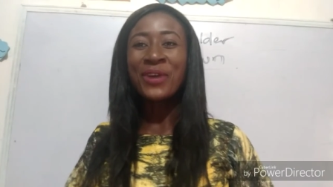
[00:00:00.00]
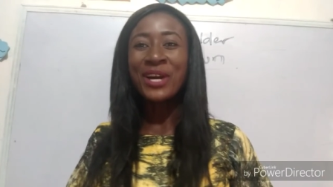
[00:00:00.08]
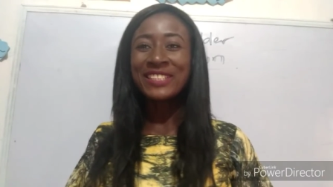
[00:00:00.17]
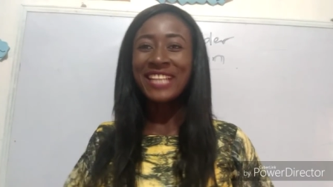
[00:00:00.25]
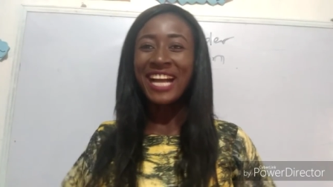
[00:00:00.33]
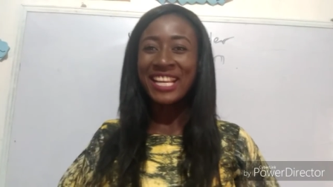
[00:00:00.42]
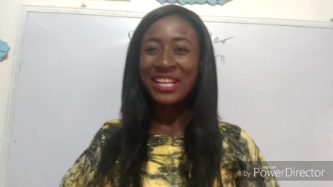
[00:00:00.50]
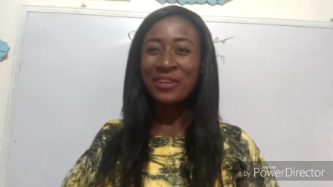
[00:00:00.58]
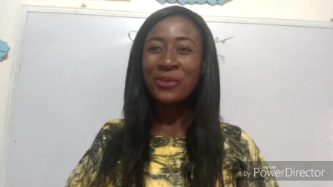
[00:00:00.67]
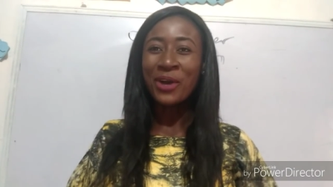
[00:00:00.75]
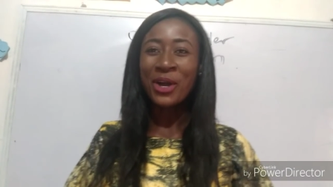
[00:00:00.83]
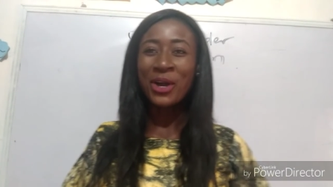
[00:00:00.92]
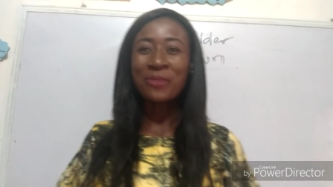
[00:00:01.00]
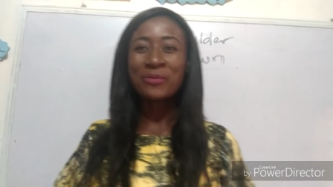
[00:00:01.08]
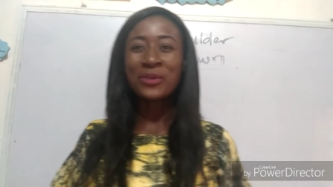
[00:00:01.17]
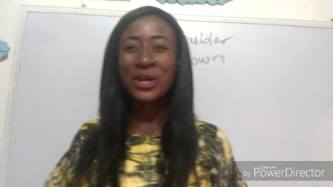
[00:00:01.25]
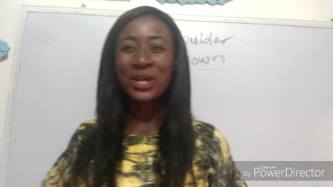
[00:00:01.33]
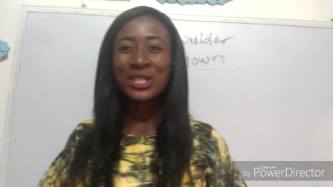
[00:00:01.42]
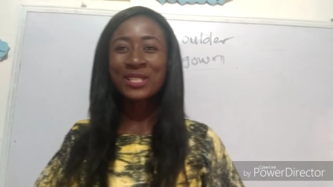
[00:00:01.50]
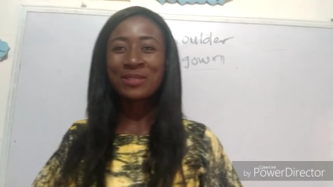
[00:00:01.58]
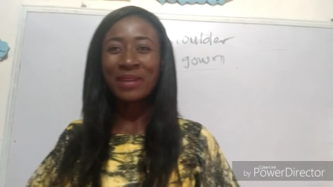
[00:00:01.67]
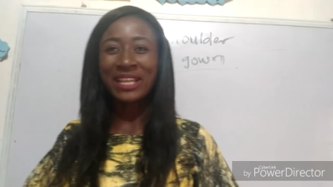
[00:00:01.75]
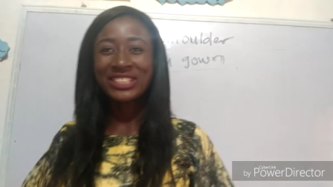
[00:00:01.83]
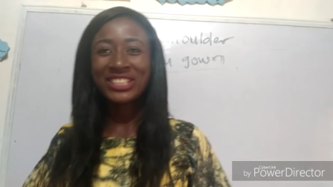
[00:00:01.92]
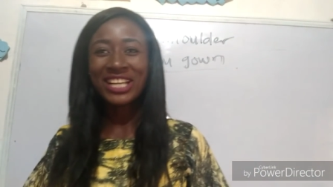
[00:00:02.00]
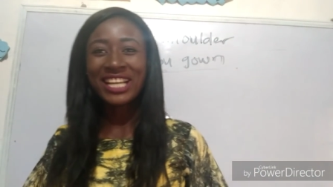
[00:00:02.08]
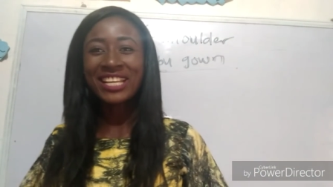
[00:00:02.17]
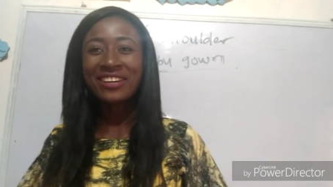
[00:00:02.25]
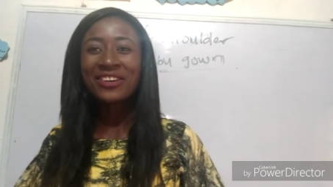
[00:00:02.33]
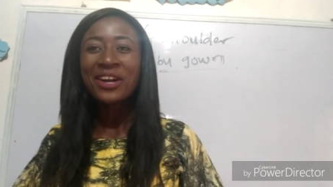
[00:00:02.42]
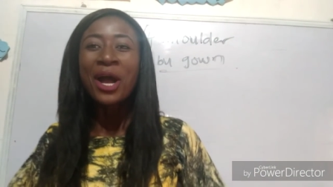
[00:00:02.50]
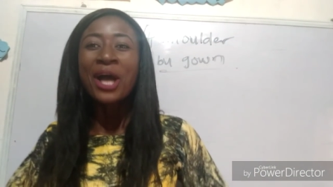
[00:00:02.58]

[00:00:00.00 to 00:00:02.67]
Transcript: everyone, and I welcome you all to my channel.